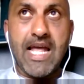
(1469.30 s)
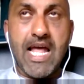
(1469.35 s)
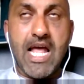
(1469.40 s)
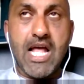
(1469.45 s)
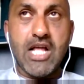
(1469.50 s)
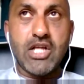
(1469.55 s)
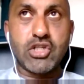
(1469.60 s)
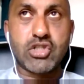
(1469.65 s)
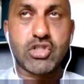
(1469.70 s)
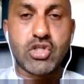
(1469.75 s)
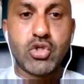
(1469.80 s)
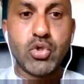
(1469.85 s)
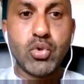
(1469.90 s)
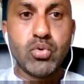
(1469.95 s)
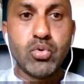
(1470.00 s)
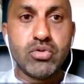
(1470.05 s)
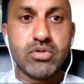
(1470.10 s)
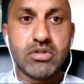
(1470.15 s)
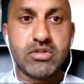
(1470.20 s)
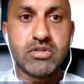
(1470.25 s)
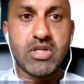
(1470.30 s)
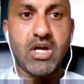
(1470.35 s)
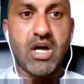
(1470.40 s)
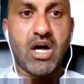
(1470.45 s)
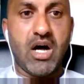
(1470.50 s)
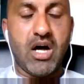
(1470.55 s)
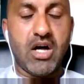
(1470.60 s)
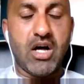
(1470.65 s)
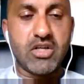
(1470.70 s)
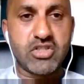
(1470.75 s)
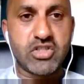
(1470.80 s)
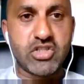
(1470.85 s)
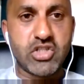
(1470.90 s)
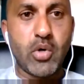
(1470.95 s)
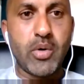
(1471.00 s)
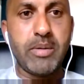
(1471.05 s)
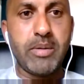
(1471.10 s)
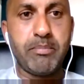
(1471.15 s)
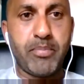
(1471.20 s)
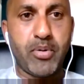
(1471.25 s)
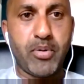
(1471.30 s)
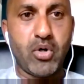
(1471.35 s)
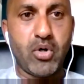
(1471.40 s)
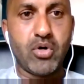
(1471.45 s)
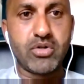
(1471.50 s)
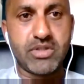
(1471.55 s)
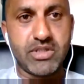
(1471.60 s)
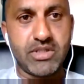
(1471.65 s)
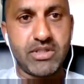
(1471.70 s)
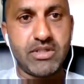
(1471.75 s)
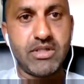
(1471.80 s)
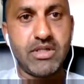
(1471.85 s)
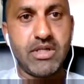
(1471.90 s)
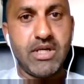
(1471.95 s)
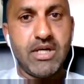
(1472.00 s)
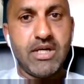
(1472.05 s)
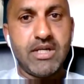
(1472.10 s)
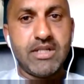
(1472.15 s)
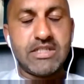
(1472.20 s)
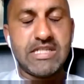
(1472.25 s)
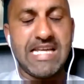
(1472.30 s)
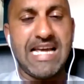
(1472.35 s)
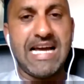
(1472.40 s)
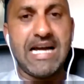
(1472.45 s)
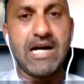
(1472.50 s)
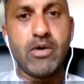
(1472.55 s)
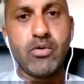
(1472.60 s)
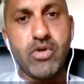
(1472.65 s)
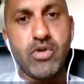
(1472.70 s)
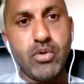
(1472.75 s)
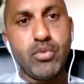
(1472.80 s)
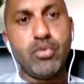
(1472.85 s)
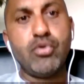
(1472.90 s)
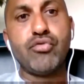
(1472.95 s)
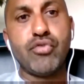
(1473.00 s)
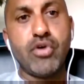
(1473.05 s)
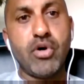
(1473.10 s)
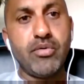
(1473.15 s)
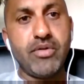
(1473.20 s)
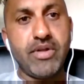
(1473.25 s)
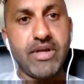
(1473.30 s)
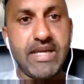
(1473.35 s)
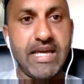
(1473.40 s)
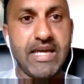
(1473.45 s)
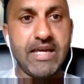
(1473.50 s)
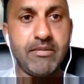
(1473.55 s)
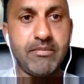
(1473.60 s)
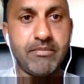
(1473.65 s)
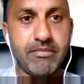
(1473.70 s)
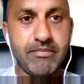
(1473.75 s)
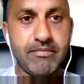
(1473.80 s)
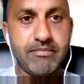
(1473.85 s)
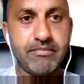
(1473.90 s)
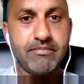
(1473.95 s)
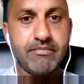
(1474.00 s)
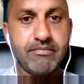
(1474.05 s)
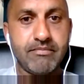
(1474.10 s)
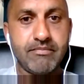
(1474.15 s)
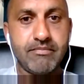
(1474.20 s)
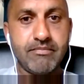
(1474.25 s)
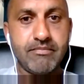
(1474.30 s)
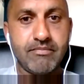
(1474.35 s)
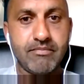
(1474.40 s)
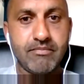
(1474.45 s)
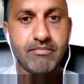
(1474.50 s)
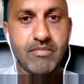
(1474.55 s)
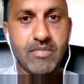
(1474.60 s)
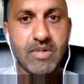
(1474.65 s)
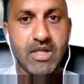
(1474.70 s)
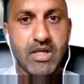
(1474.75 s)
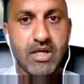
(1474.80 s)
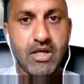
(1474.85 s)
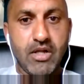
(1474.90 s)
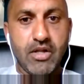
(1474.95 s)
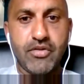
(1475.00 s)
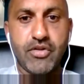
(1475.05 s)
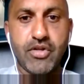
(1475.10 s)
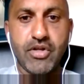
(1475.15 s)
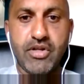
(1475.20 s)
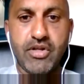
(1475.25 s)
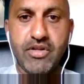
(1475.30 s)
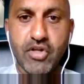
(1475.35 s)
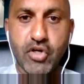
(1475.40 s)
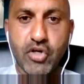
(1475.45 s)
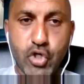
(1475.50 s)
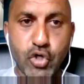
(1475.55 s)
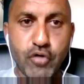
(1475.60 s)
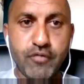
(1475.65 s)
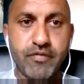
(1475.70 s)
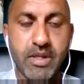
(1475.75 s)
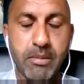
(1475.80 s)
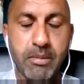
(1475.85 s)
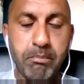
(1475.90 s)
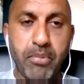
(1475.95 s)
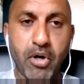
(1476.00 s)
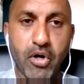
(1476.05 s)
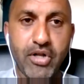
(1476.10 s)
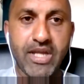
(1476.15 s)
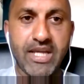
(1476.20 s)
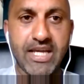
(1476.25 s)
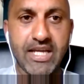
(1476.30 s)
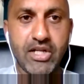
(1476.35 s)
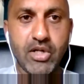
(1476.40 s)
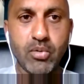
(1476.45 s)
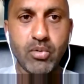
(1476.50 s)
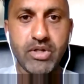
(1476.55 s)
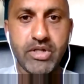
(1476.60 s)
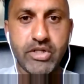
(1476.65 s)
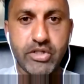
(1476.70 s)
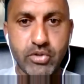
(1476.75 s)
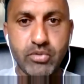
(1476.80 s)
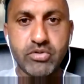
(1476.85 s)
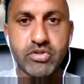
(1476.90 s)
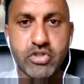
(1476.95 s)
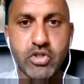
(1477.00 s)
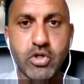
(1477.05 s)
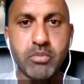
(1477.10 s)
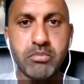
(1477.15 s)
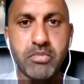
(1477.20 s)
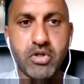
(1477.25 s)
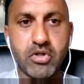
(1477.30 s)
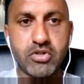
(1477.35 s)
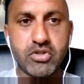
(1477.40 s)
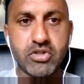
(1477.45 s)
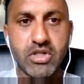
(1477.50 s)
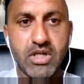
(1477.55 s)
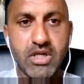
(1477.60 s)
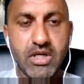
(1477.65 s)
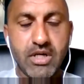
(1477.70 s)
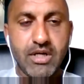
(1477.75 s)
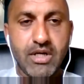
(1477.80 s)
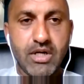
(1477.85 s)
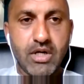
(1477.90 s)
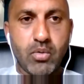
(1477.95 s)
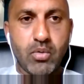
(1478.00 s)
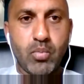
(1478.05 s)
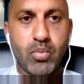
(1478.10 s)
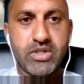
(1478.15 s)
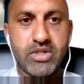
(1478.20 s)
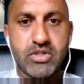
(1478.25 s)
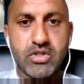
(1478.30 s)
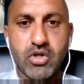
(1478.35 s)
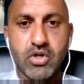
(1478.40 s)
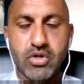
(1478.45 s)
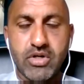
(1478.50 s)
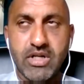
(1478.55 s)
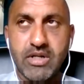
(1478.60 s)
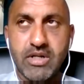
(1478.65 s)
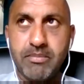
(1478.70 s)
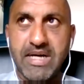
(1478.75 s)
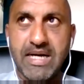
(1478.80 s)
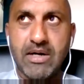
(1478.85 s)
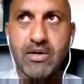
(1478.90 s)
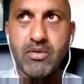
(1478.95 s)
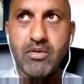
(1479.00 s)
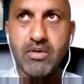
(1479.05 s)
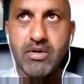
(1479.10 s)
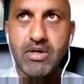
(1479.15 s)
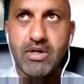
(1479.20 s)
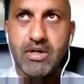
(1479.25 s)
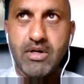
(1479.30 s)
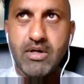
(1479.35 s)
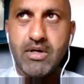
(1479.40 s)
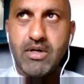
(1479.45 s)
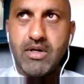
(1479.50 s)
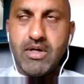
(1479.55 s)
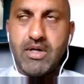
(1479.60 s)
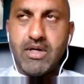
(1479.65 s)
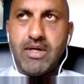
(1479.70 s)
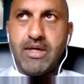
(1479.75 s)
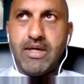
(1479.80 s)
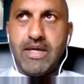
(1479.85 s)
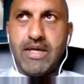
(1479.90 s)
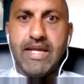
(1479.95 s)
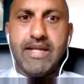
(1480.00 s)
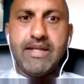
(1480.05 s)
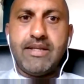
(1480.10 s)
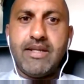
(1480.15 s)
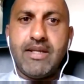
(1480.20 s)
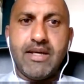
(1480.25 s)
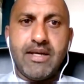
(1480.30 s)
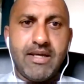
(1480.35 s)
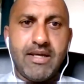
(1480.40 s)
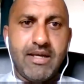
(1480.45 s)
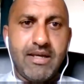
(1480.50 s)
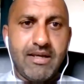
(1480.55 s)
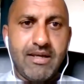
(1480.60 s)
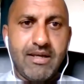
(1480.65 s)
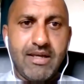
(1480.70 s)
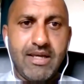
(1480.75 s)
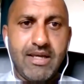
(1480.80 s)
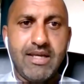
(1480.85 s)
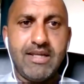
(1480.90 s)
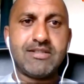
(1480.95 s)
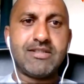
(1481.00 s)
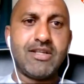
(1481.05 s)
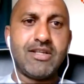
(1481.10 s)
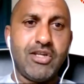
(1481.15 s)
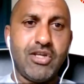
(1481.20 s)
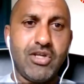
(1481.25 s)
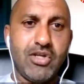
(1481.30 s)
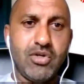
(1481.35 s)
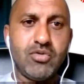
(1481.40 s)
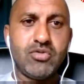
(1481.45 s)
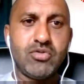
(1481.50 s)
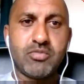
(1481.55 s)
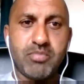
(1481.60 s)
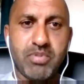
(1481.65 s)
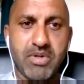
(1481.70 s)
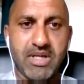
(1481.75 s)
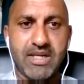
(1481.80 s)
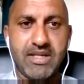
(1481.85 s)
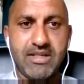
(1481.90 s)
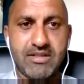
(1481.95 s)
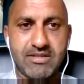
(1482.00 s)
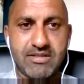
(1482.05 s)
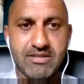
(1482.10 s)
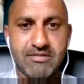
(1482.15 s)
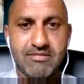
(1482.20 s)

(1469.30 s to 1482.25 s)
schools are so important to how you grow the game. The governing body can only do so much. We're talking about India. Here's a huge place,